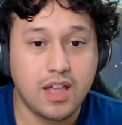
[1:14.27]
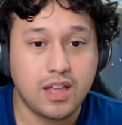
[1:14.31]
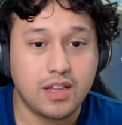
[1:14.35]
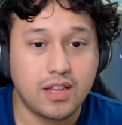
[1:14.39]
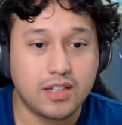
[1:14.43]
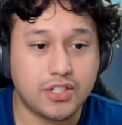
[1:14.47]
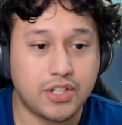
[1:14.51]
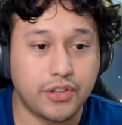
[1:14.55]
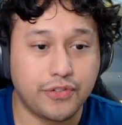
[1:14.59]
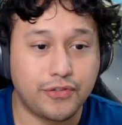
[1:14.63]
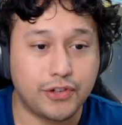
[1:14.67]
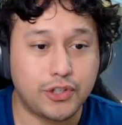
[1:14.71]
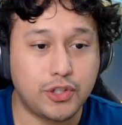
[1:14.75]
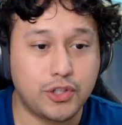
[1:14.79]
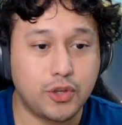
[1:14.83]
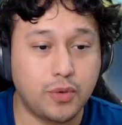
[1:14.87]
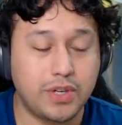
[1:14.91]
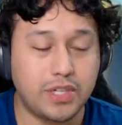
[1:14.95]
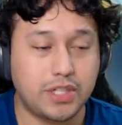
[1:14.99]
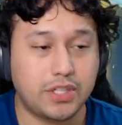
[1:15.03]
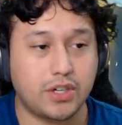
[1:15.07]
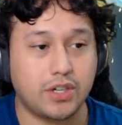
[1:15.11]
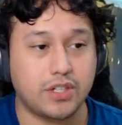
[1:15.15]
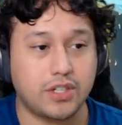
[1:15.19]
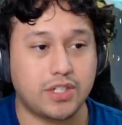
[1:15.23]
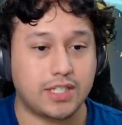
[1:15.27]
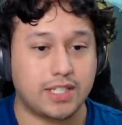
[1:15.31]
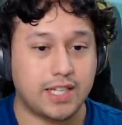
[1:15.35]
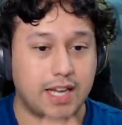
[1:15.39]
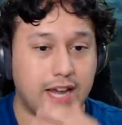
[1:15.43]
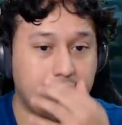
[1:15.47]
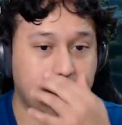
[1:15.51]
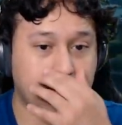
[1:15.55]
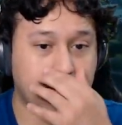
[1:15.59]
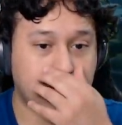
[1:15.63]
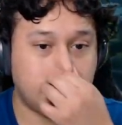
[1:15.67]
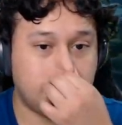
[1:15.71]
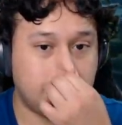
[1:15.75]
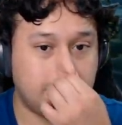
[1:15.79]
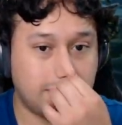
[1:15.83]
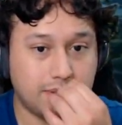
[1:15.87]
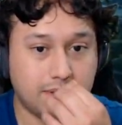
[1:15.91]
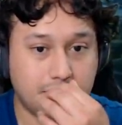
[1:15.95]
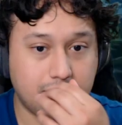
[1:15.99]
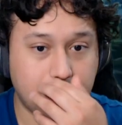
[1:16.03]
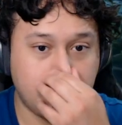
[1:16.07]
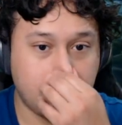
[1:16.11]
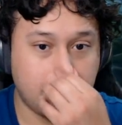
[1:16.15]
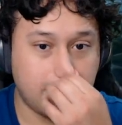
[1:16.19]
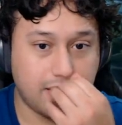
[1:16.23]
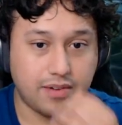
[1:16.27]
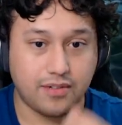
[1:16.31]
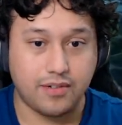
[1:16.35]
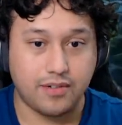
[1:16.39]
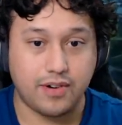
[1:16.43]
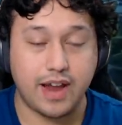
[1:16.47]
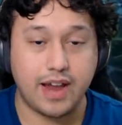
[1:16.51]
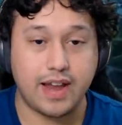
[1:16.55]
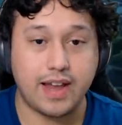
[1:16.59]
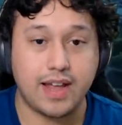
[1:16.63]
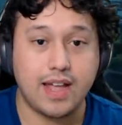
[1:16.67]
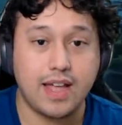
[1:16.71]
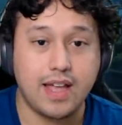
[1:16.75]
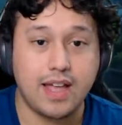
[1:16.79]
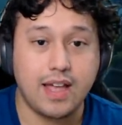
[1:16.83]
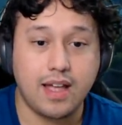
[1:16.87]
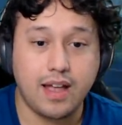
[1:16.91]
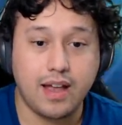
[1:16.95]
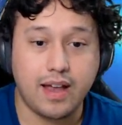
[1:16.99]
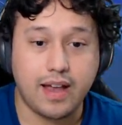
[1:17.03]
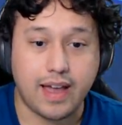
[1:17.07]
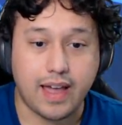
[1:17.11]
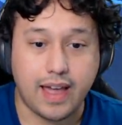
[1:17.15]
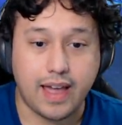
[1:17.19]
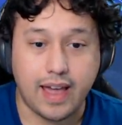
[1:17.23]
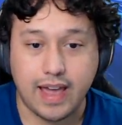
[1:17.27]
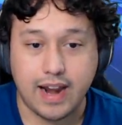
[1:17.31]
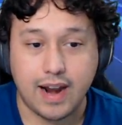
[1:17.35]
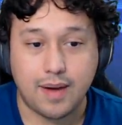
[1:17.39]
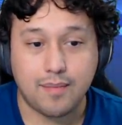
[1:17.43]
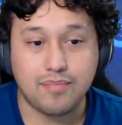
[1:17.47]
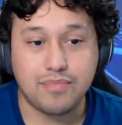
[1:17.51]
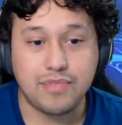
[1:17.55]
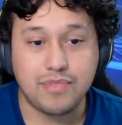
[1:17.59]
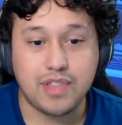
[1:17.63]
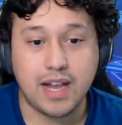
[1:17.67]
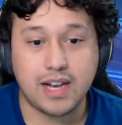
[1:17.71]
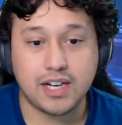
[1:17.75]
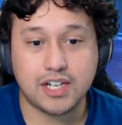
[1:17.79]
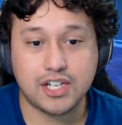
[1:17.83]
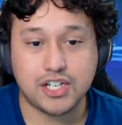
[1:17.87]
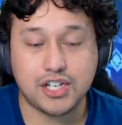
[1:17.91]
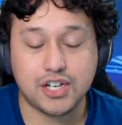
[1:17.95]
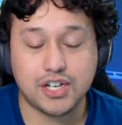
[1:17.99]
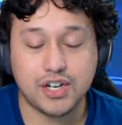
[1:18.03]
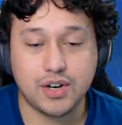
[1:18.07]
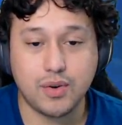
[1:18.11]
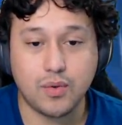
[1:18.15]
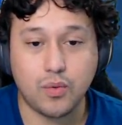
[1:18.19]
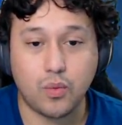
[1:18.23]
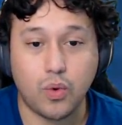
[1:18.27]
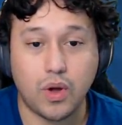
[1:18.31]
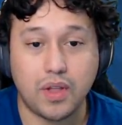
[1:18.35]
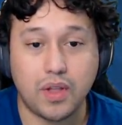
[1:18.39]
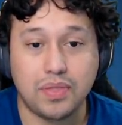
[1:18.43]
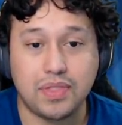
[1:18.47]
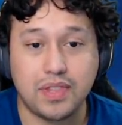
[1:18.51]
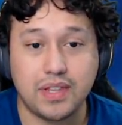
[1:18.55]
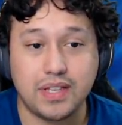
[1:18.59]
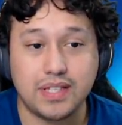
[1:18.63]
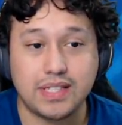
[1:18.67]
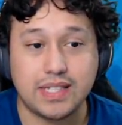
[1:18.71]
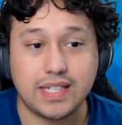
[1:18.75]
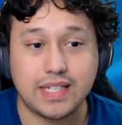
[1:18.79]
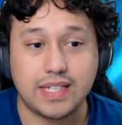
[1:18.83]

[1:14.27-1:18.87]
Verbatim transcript: So the Fatui starts attacking, right? And I'm not sure what this